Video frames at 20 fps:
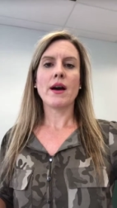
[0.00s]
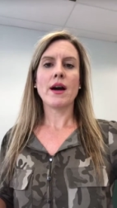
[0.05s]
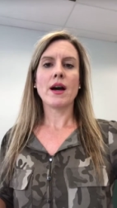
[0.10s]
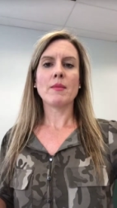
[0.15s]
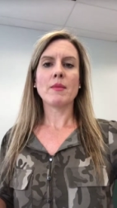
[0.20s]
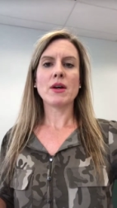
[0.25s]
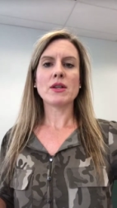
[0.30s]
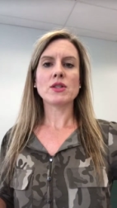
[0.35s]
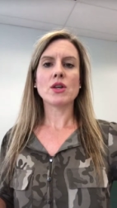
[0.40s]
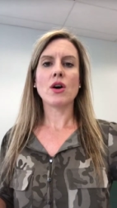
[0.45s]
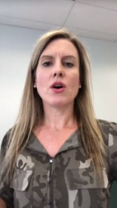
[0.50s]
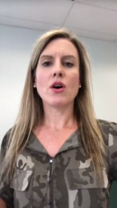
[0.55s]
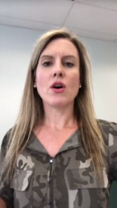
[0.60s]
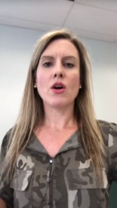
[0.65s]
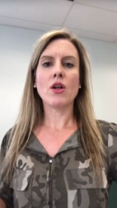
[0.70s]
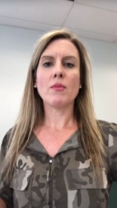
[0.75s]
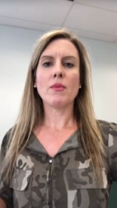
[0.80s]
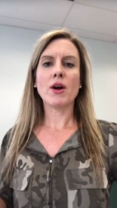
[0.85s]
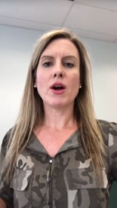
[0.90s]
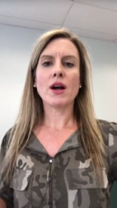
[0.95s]
a
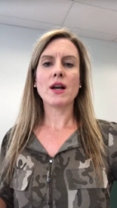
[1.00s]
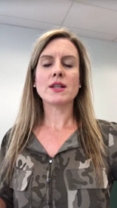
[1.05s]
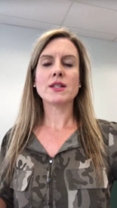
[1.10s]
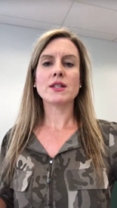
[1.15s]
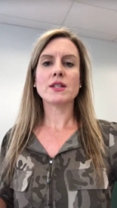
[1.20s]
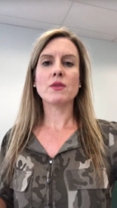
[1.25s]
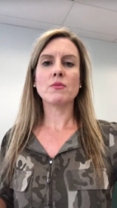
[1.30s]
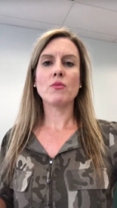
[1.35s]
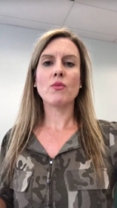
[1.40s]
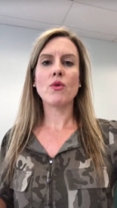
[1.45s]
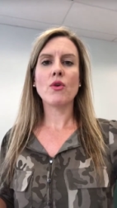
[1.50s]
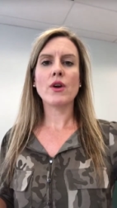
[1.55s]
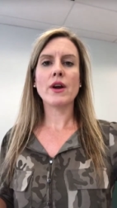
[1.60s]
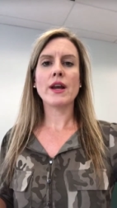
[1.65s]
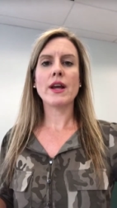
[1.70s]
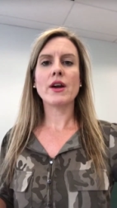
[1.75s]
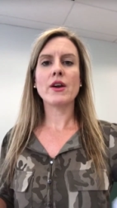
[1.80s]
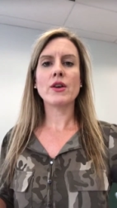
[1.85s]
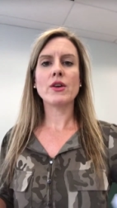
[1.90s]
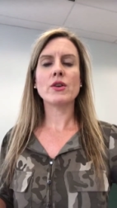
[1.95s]
tall box, the
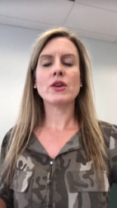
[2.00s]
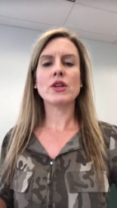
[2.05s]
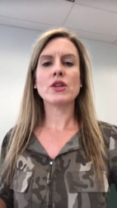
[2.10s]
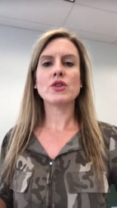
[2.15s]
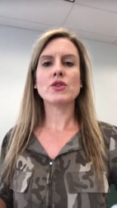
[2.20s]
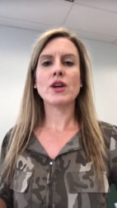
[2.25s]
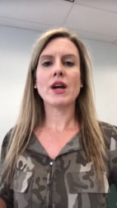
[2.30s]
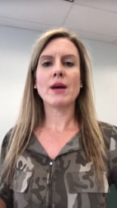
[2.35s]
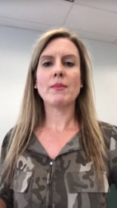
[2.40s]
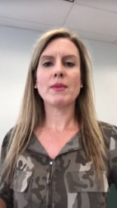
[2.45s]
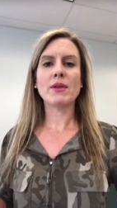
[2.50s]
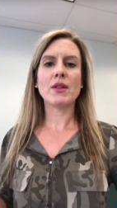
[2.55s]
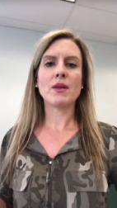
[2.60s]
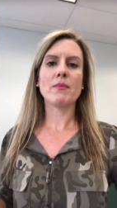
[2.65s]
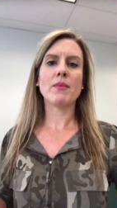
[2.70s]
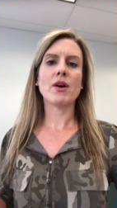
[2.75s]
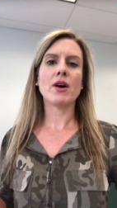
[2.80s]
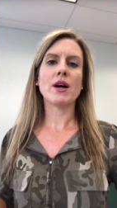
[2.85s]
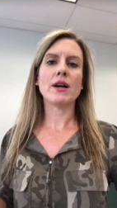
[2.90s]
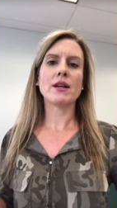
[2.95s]
more air you can trap in
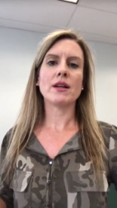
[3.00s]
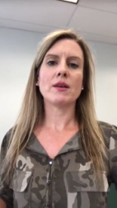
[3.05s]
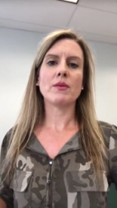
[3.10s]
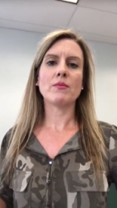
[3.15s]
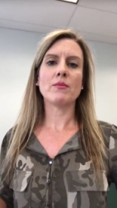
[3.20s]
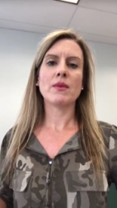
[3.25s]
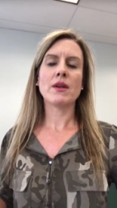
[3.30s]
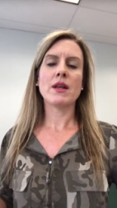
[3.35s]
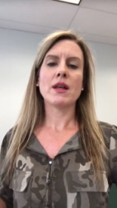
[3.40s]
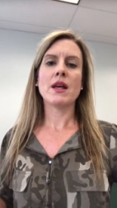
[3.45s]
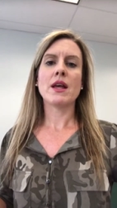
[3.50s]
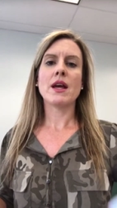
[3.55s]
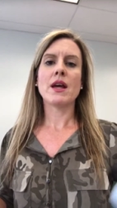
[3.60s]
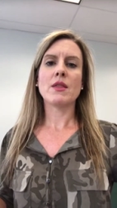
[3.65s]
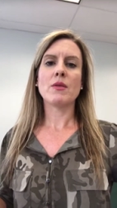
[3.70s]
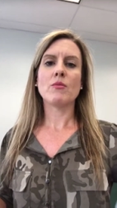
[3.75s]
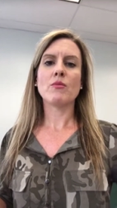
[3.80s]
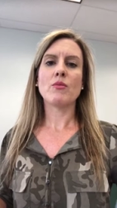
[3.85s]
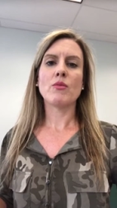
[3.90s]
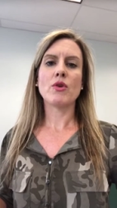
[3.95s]
the bottom
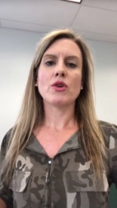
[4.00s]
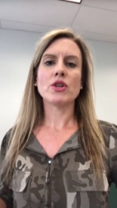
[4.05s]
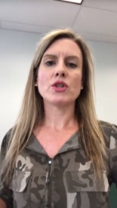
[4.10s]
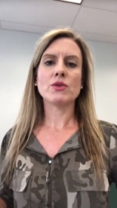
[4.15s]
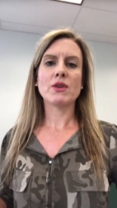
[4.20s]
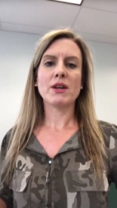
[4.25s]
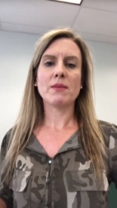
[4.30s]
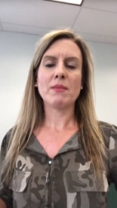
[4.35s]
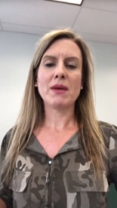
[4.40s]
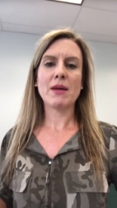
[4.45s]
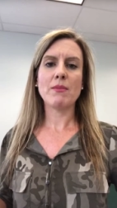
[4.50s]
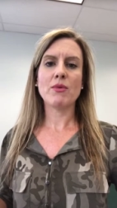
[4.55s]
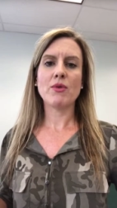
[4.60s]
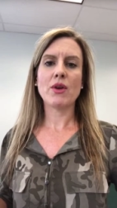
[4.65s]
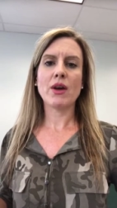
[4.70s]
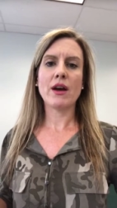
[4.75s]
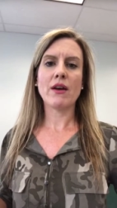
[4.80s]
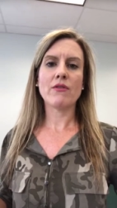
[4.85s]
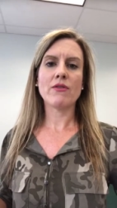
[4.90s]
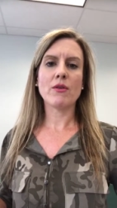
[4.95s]
and the more shredded paper
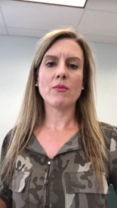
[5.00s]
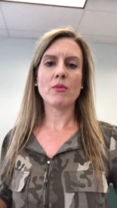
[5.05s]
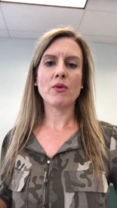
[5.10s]
you have,